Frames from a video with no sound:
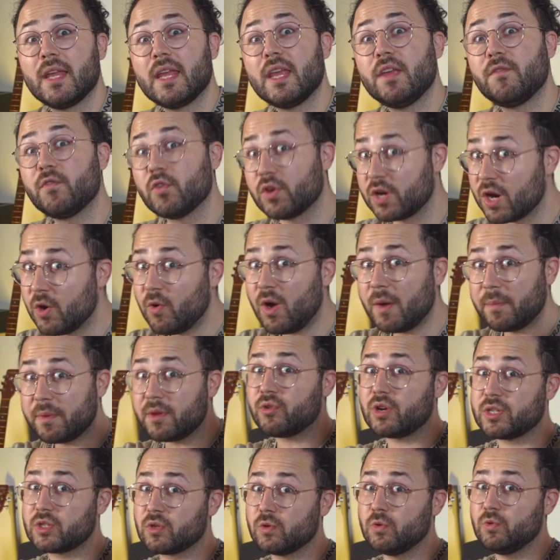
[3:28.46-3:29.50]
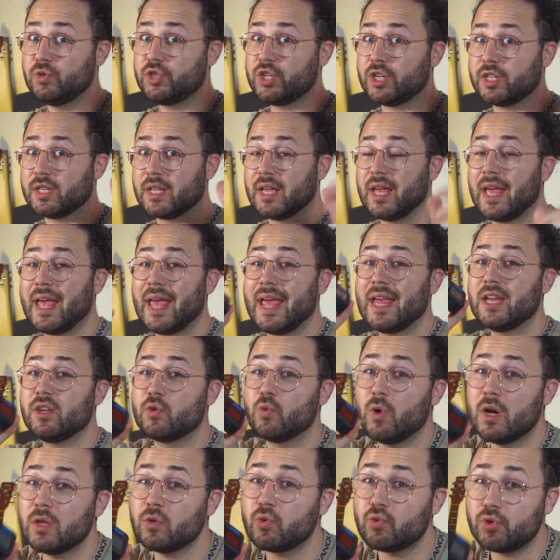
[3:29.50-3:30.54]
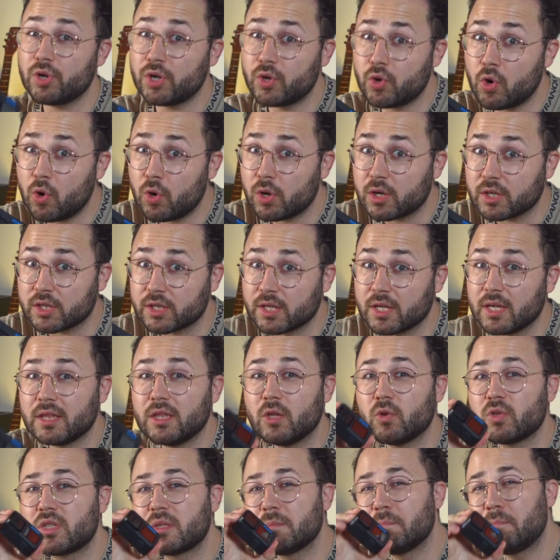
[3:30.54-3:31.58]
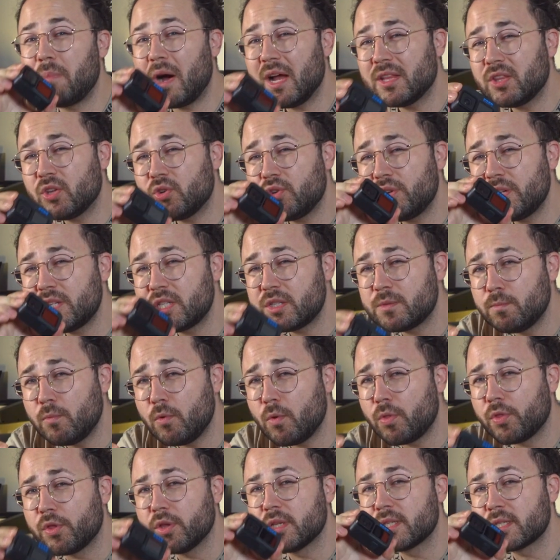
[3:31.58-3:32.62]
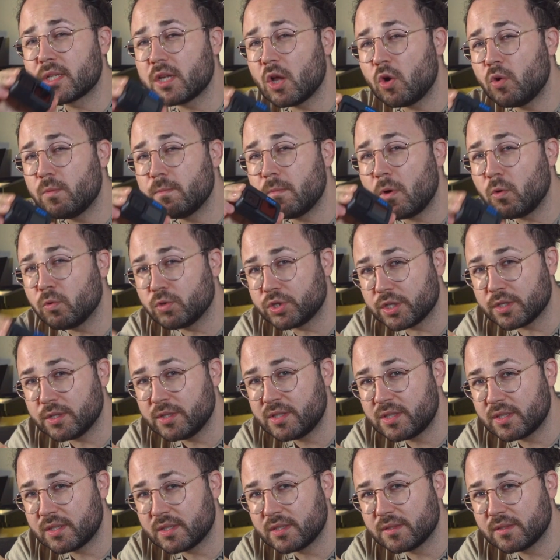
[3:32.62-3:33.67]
If you go up in resolution and you want to record those buttery smooth slow motions,